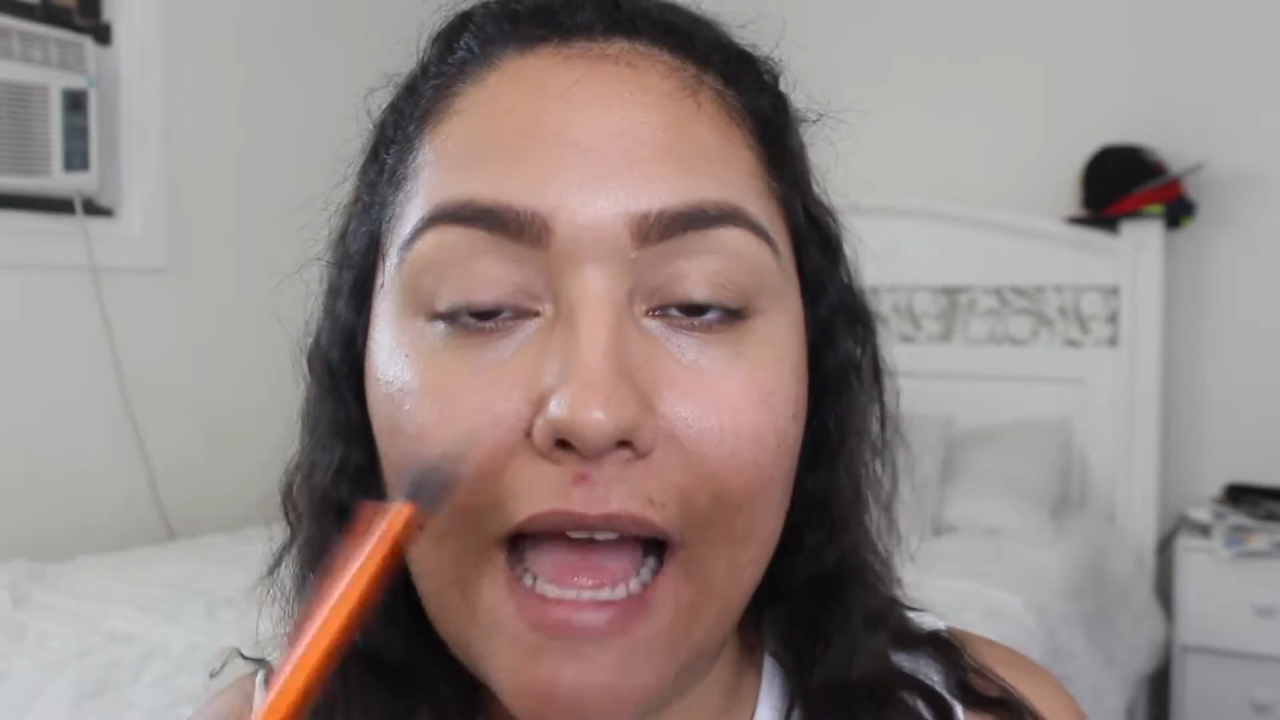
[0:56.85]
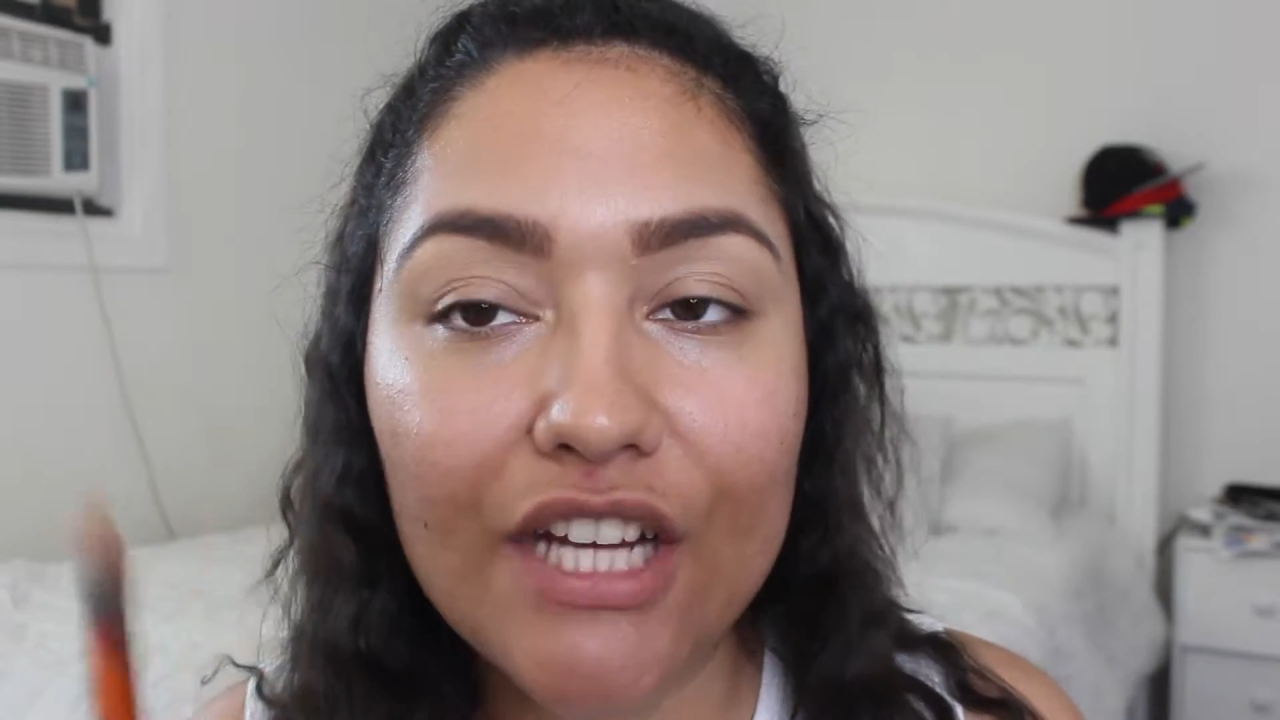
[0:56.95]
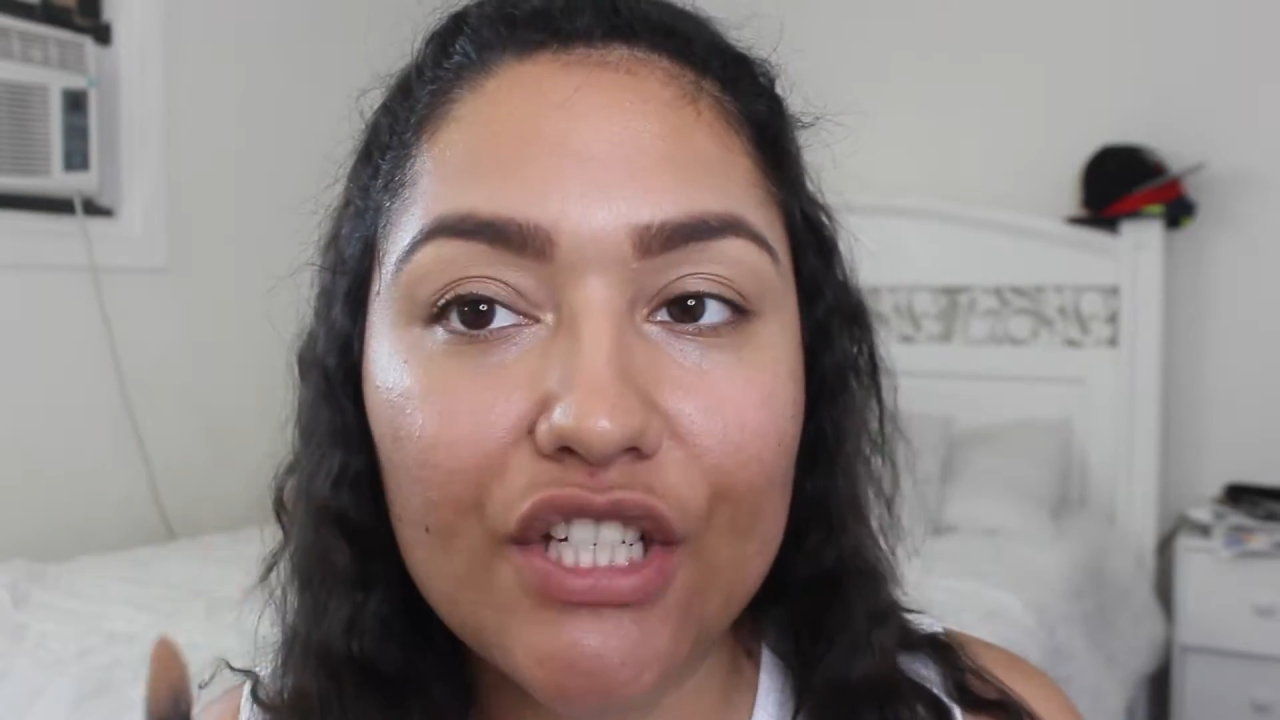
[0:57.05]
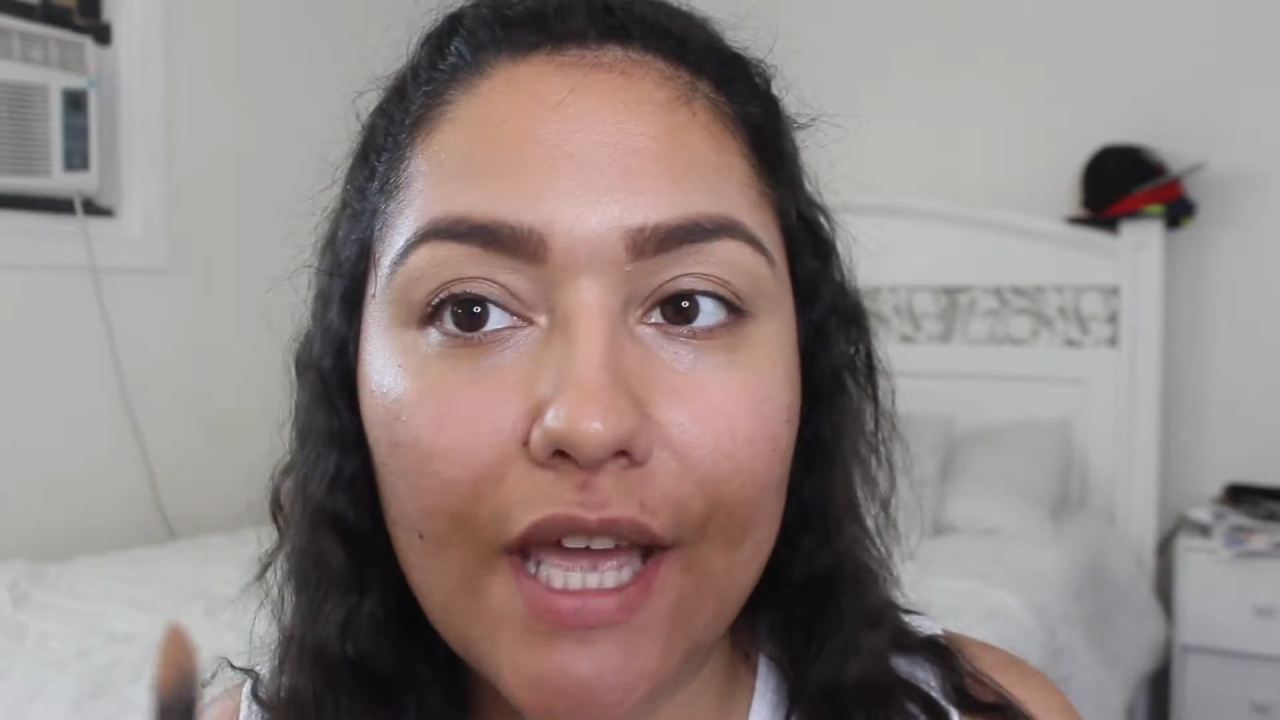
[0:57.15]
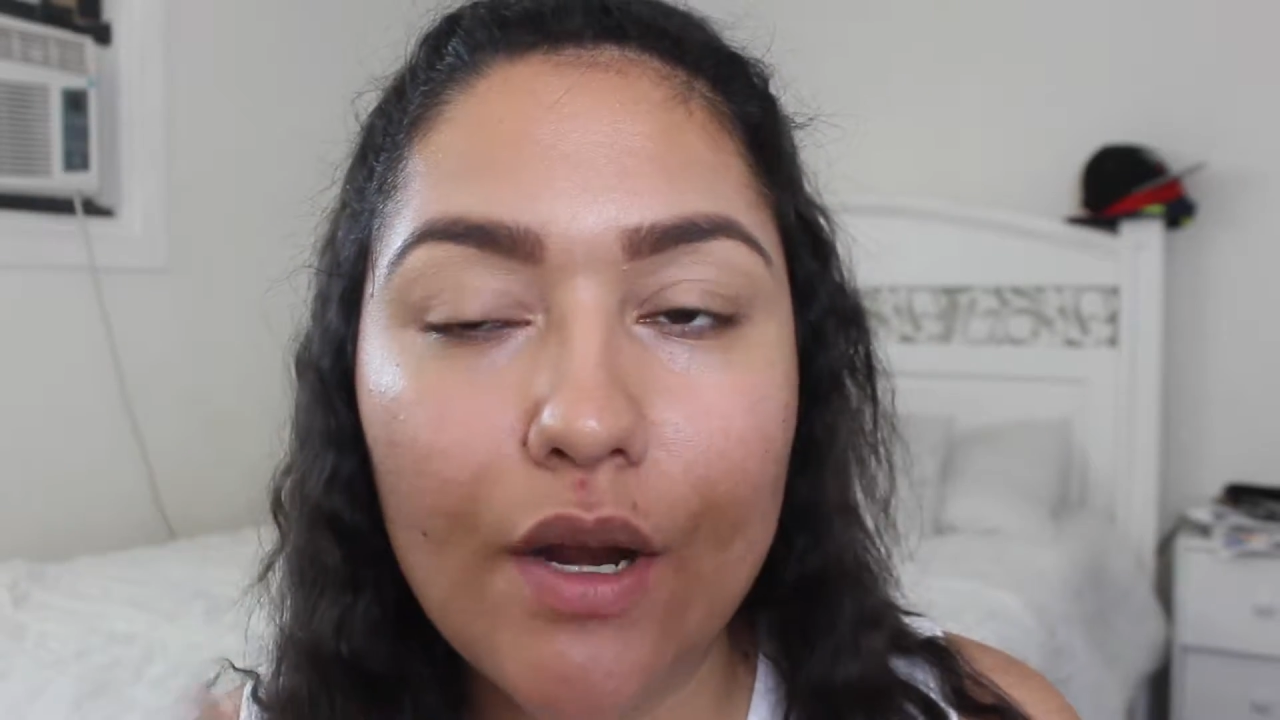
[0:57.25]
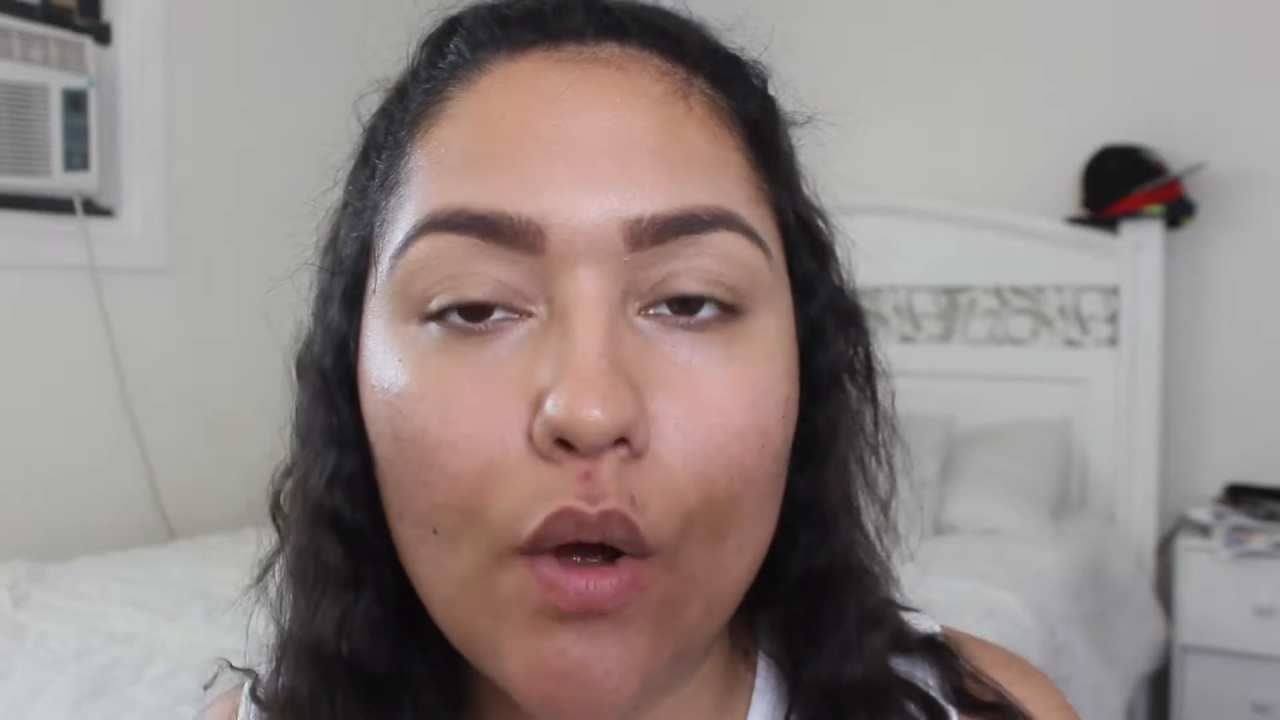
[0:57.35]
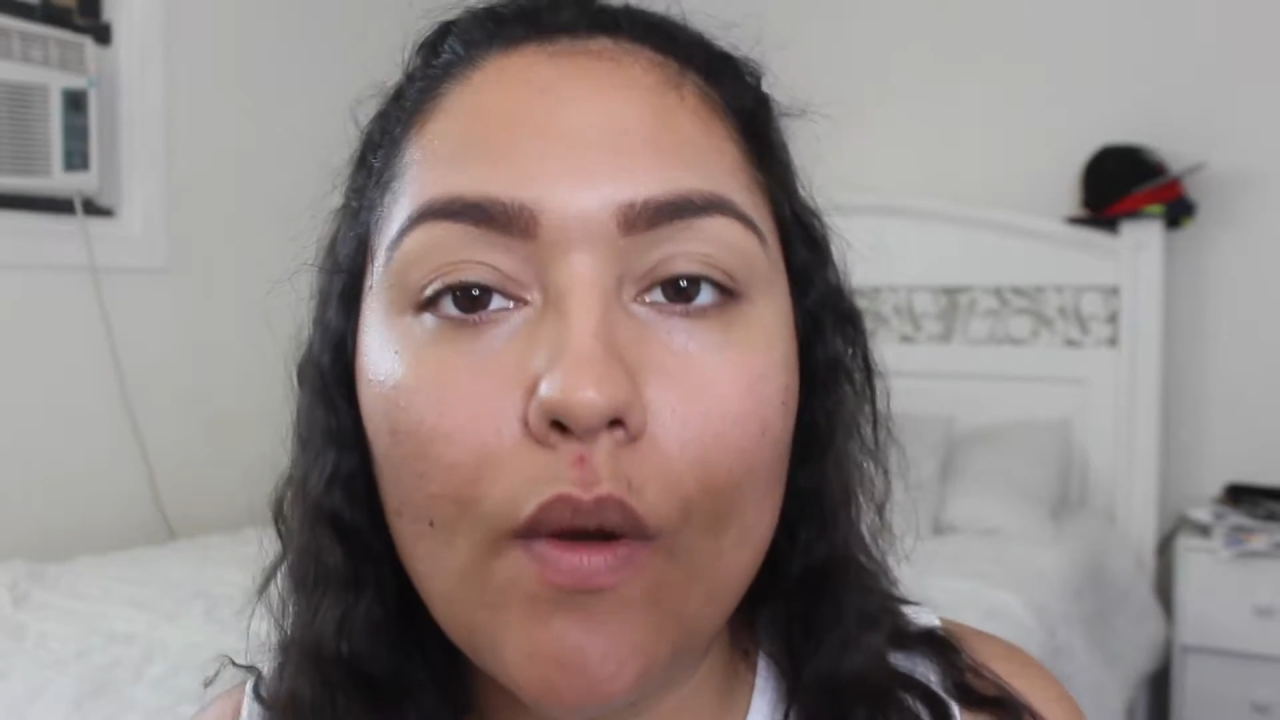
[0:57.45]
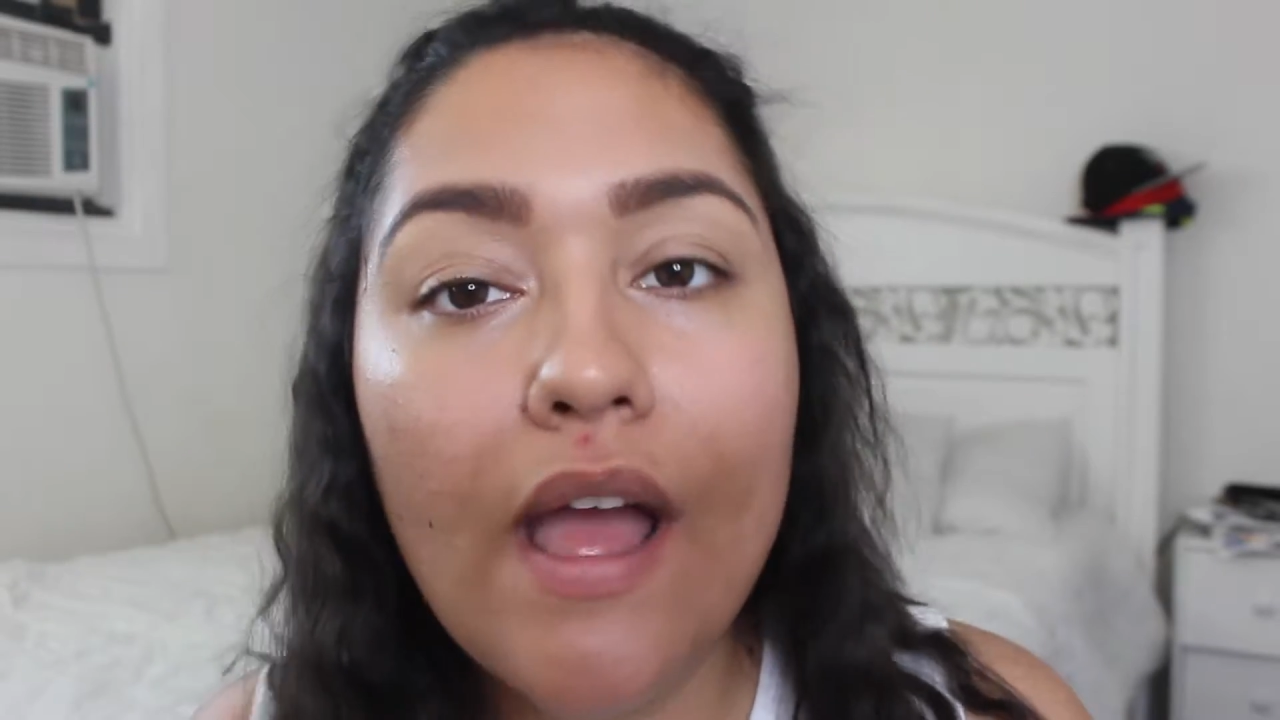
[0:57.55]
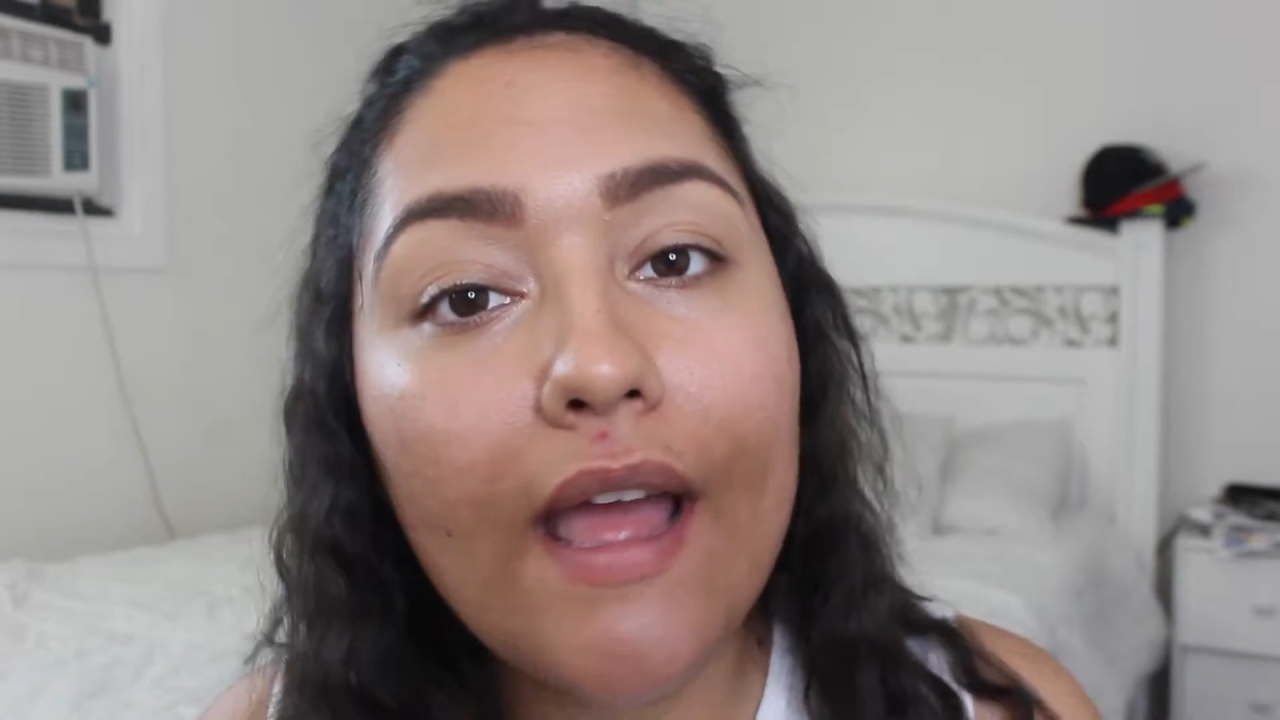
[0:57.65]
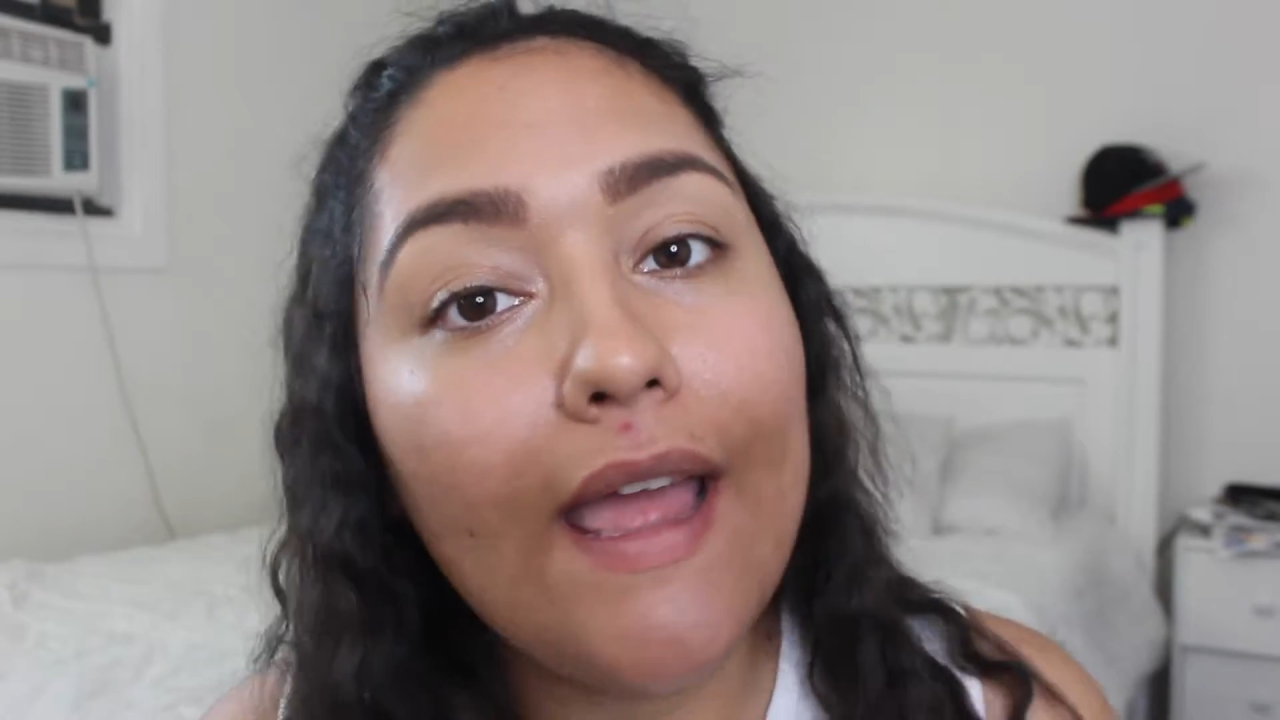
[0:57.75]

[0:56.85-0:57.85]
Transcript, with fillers: eyeshadow